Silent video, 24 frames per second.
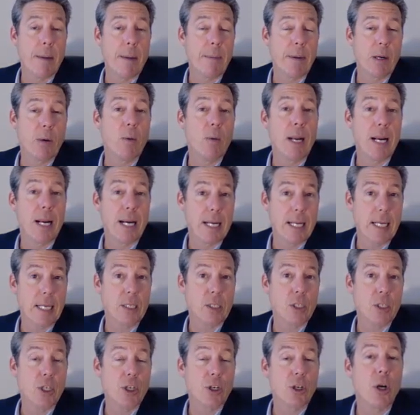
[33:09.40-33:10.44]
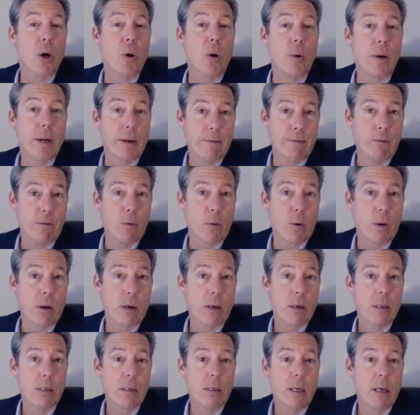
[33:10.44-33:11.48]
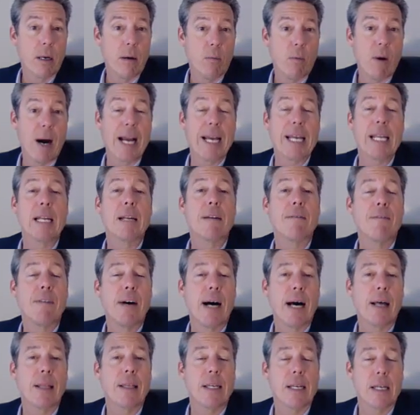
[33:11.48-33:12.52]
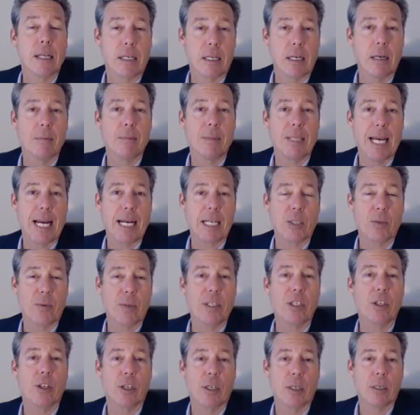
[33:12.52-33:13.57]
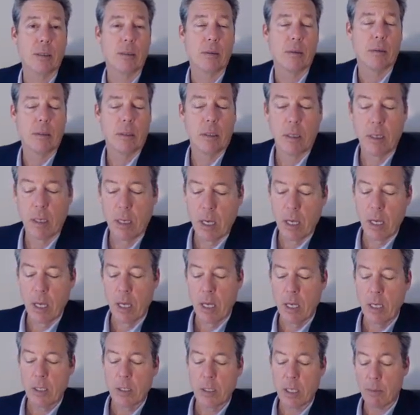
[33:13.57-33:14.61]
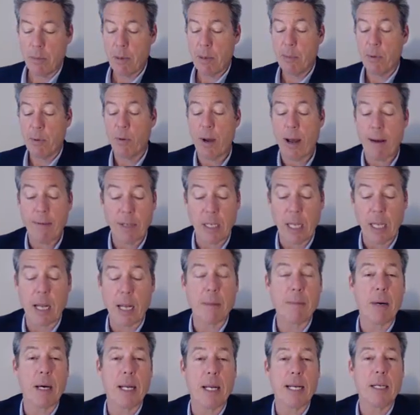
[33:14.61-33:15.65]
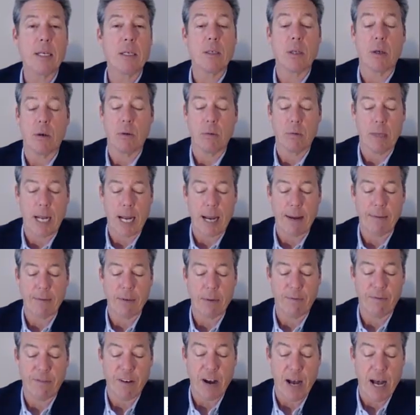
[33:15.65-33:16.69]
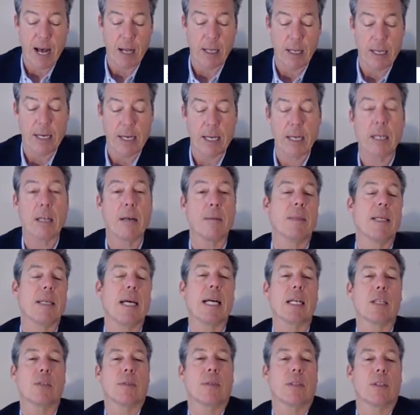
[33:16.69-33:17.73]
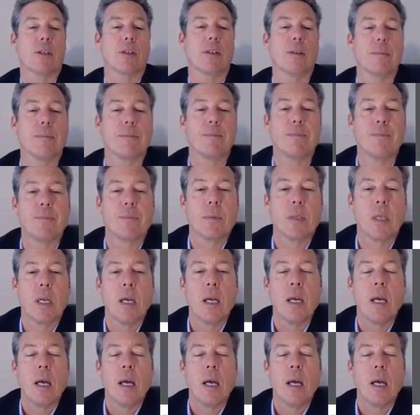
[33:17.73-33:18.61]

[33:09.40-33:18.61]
describing what it is you're going for, why you didn't file the income tax return. Some people who have a lot of money don't have to file an income tax return.